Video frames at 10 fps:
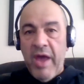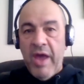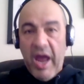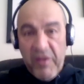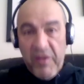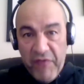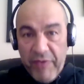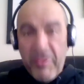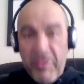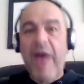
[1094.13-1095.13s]
And I
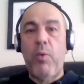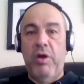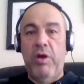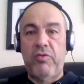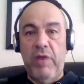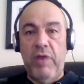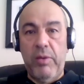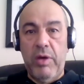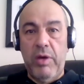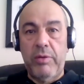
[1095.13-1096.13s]
found that worked really
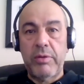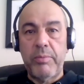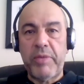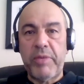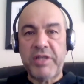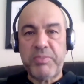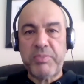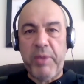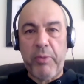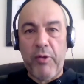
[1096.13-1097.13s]
well because
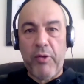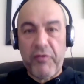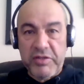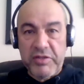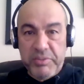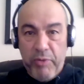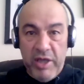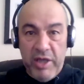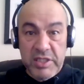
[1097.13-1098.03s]
people are often surprised.